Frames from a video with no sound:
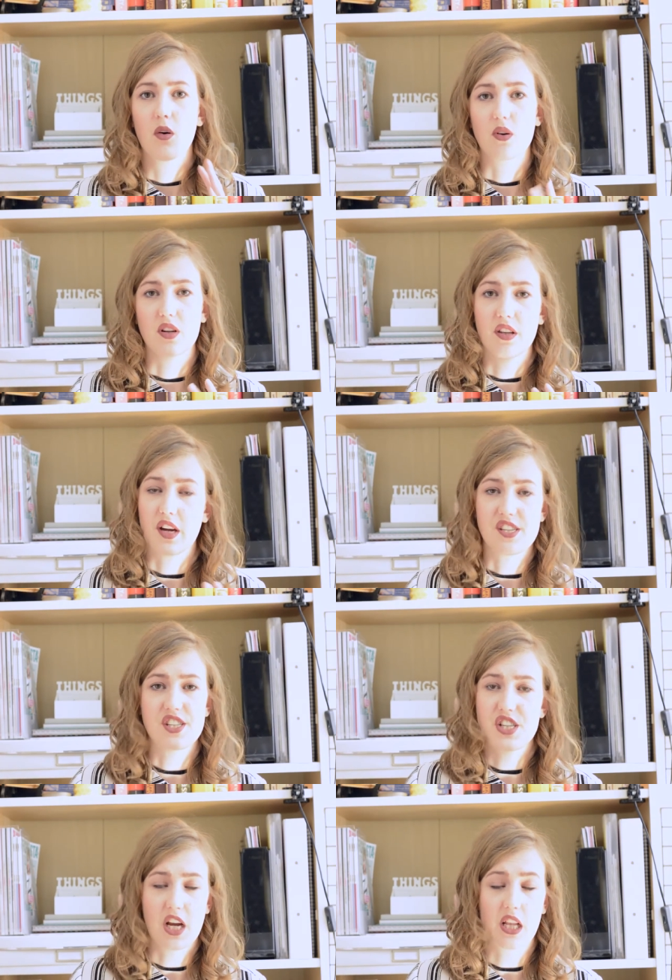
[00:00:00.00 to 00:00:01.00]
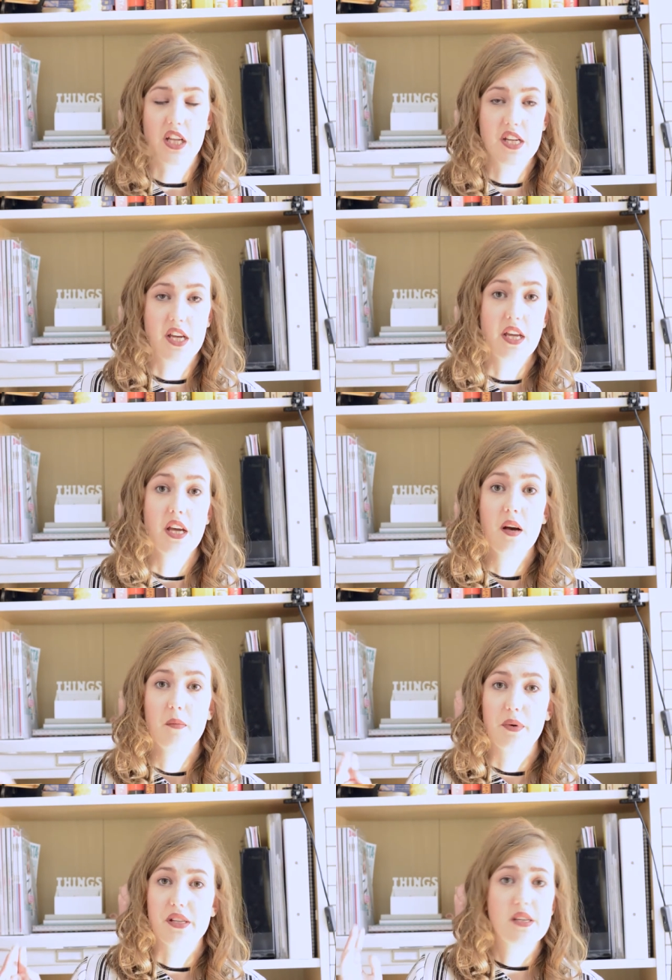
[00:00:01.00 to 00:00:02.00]
or an iced chai latte.
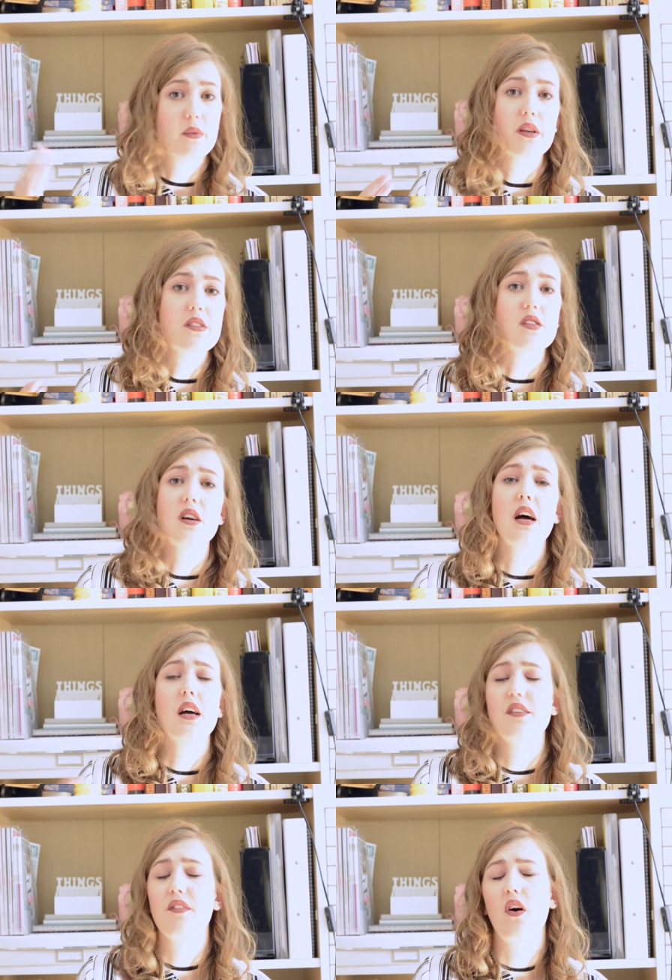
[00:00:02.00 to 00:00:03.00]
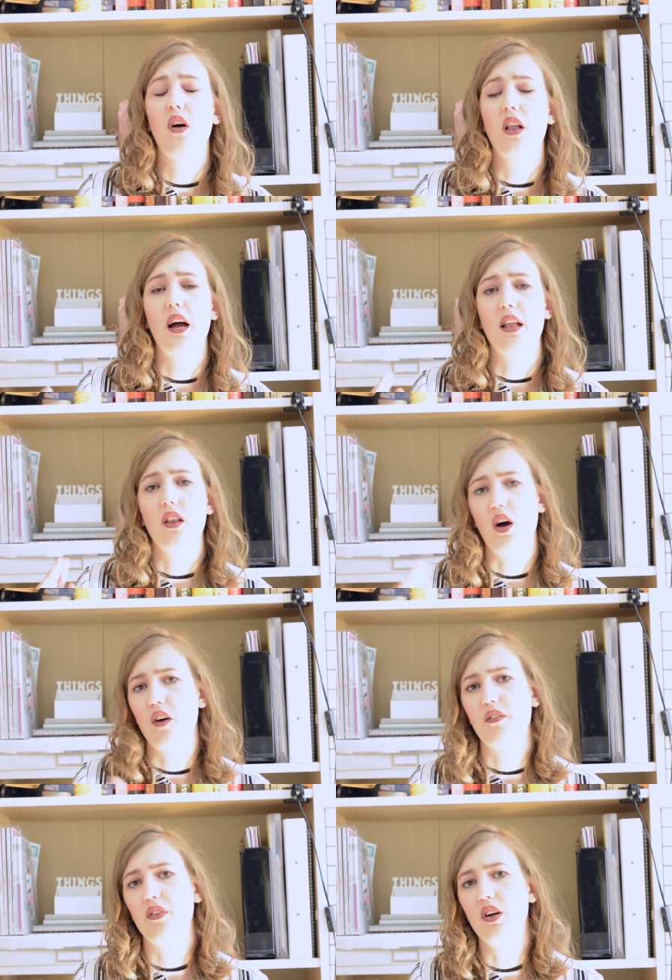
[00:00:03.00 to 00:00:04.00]
But in winter and fall, I
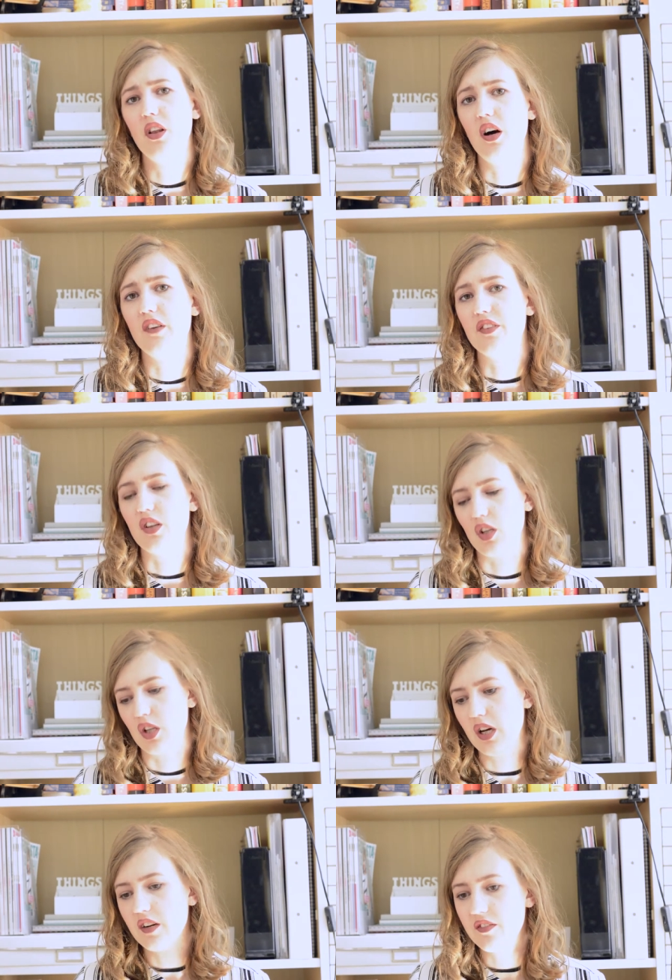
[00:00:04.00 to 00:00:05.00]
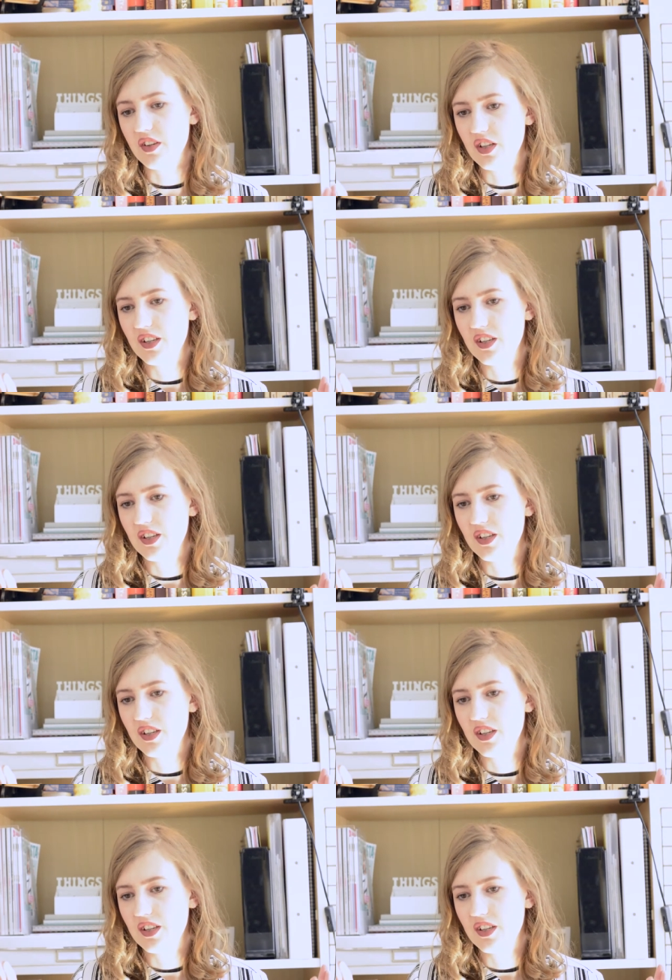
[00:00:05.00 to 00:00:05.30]
love, love, love